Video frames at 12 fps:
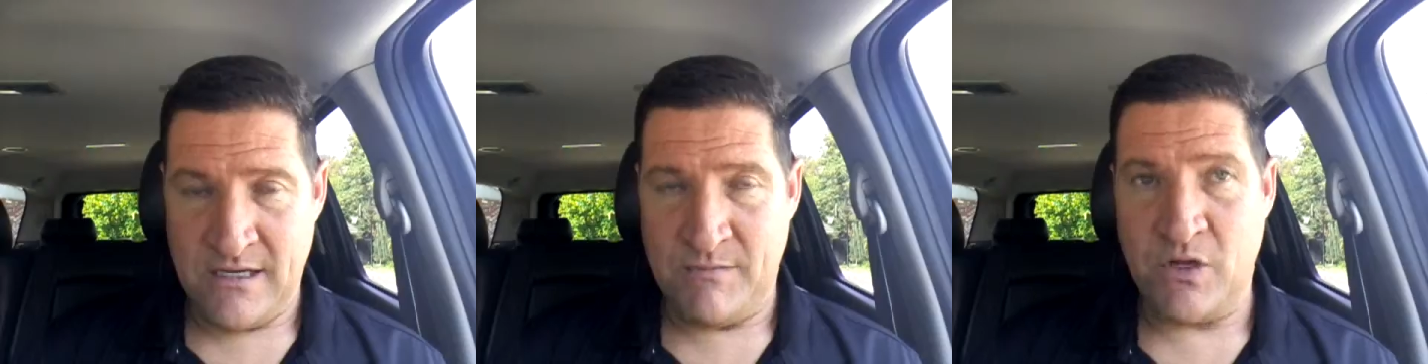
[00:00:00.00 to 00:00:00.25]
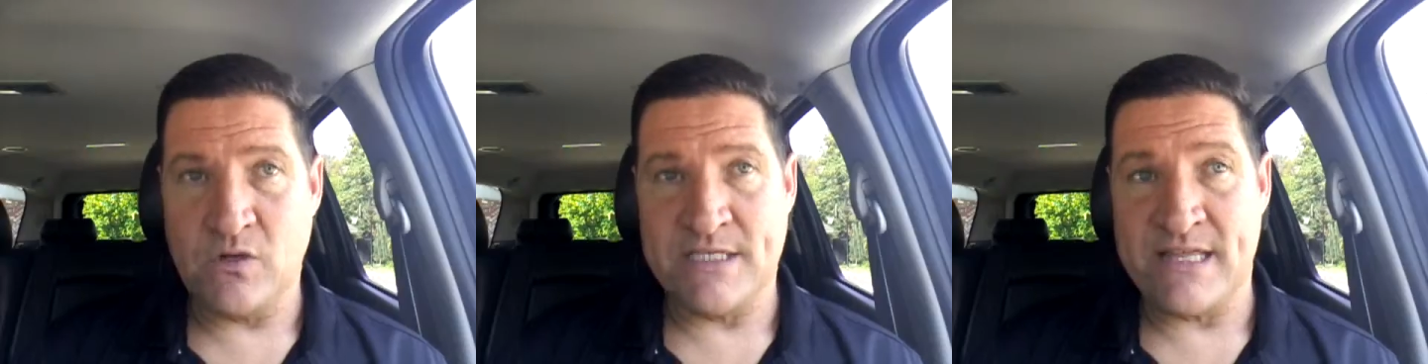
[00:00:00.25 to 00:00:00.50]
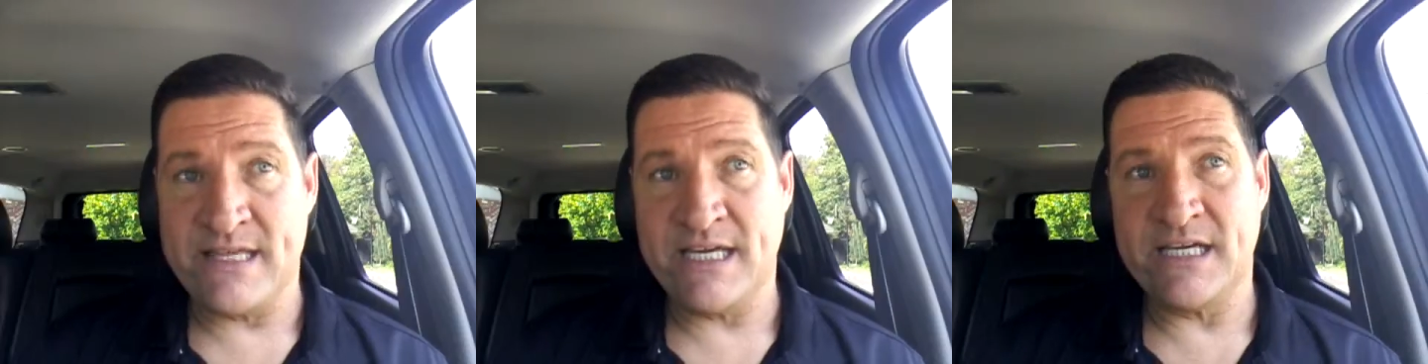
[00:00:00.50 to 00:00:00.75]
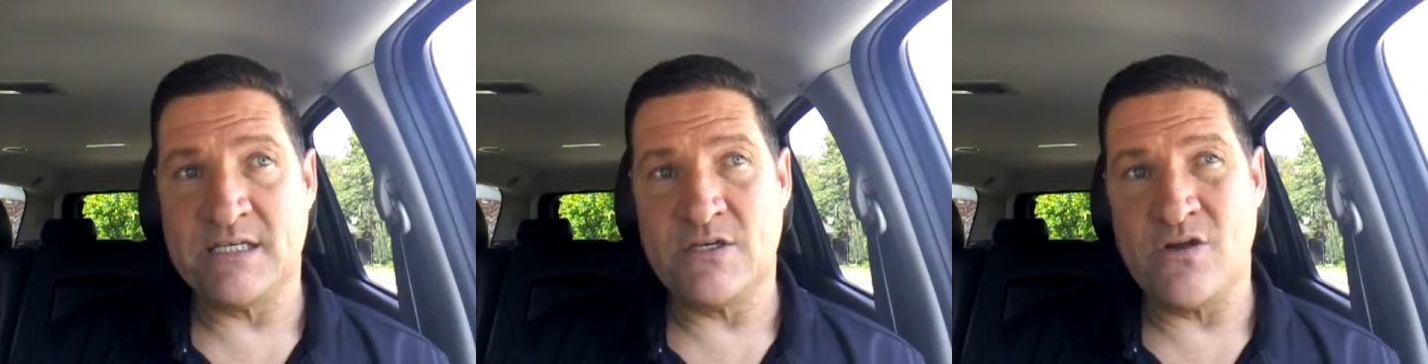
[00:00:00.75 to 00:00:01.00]
because I
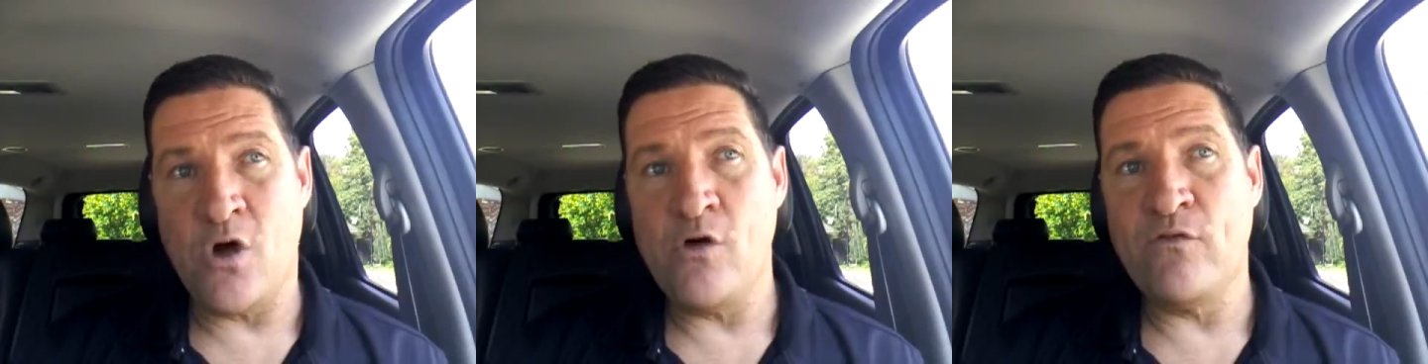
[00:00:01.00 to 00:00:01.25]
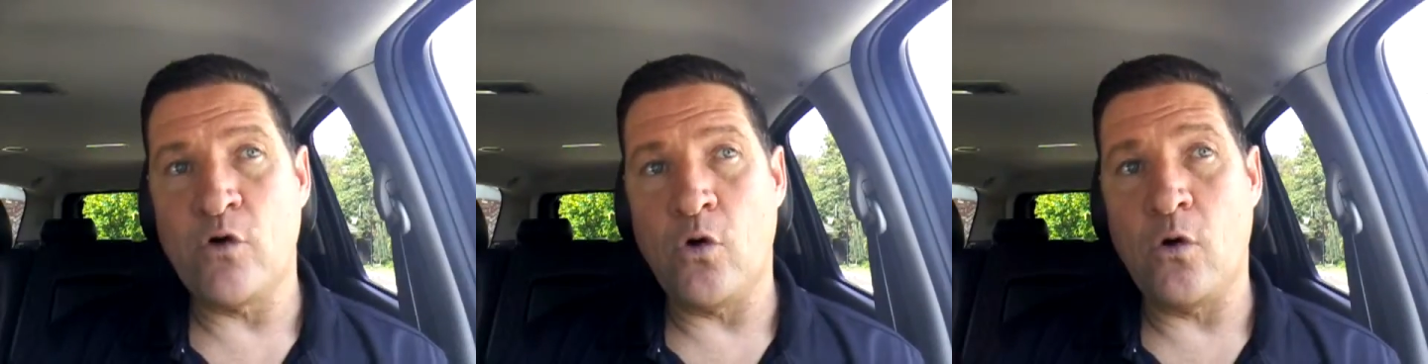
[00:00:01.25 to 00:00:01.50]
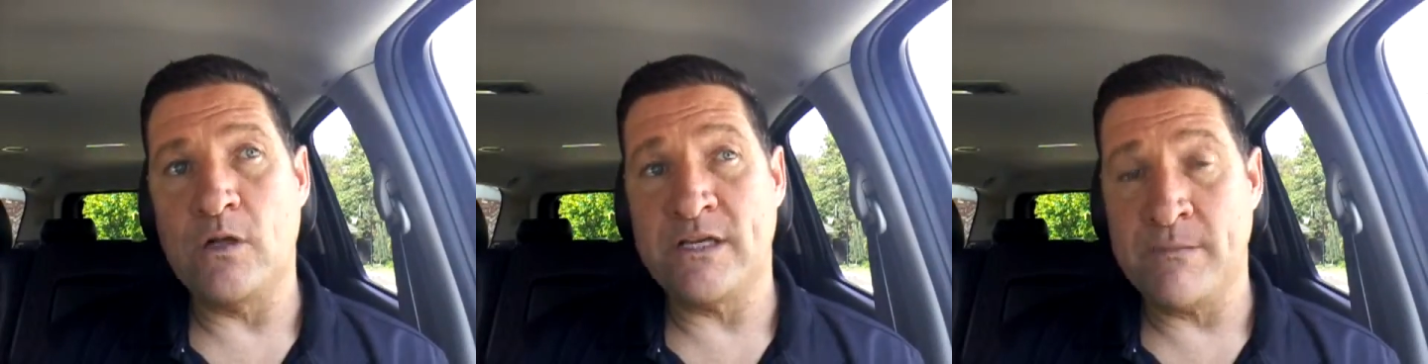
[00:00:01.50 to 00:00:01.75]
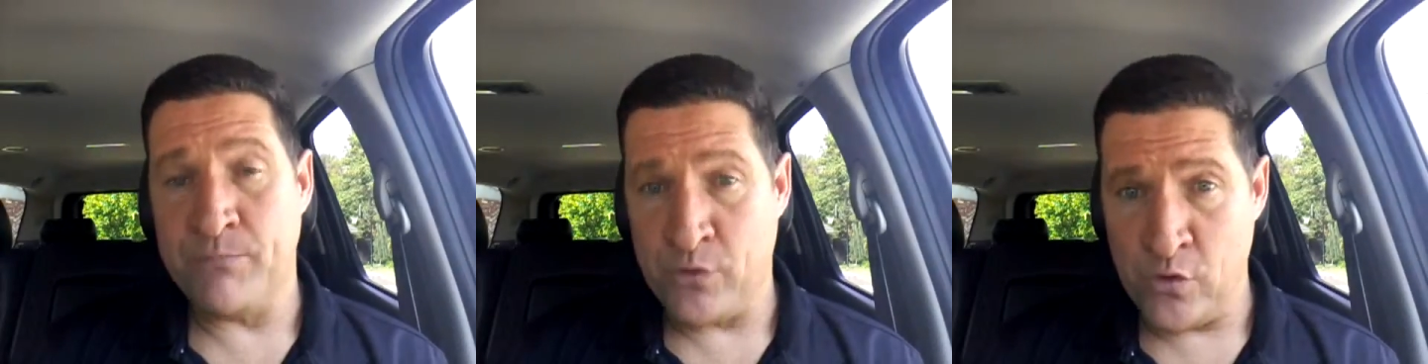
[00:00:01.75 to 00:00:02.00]
think it overall
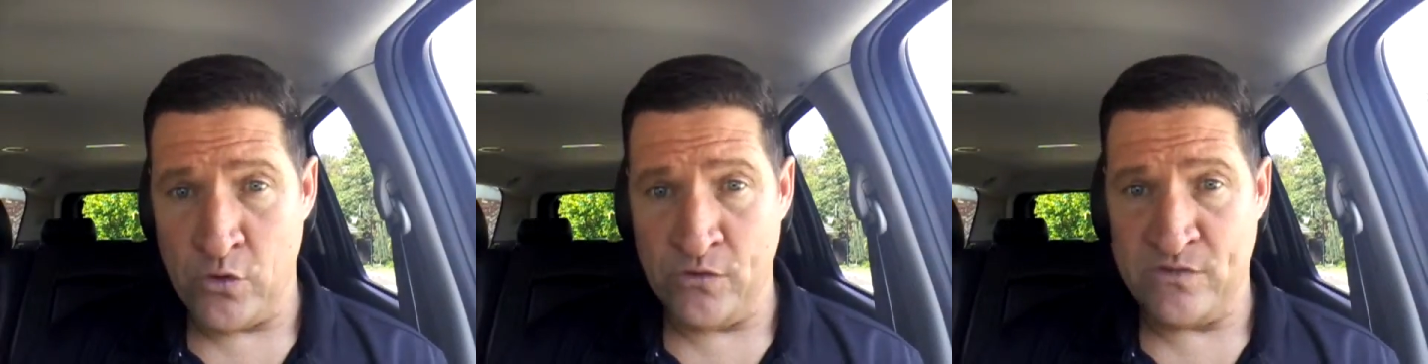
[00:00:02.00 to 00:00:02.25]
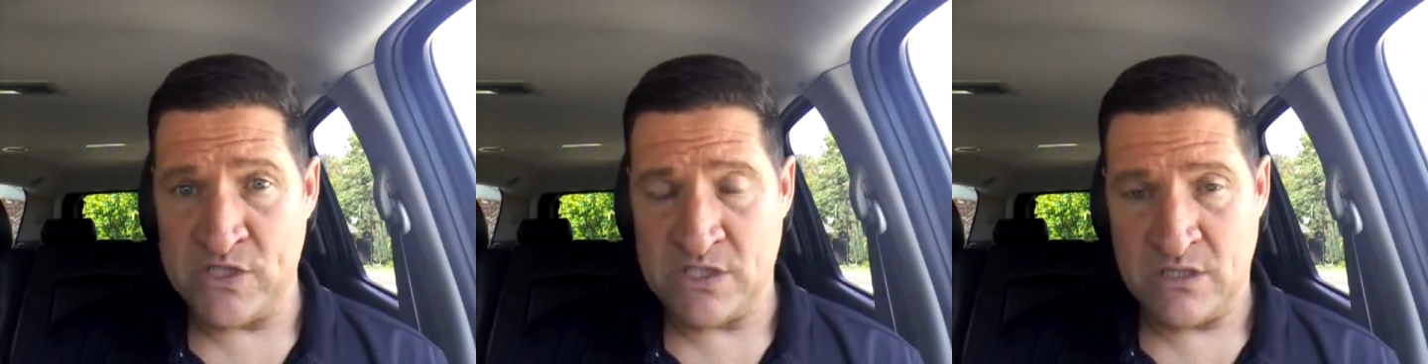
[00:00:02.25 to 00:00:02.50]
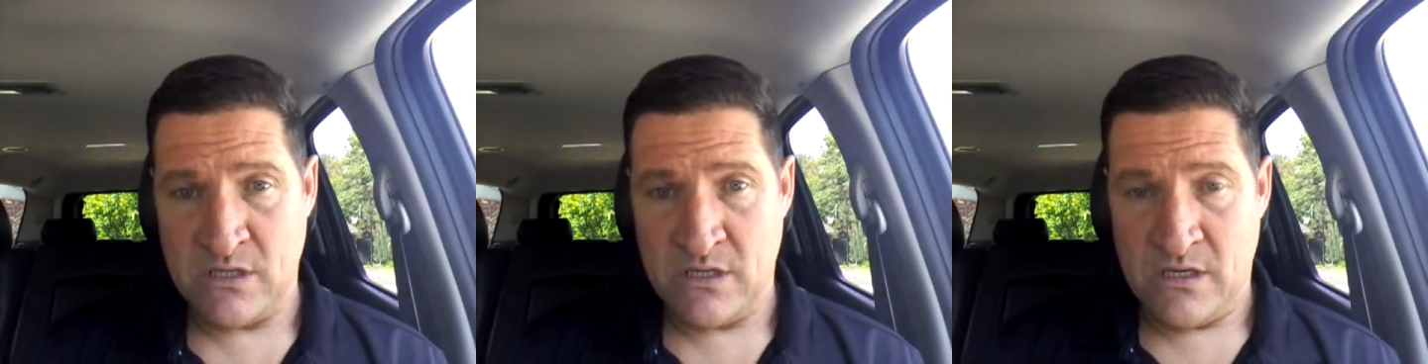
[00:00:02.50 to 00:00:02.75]
it improves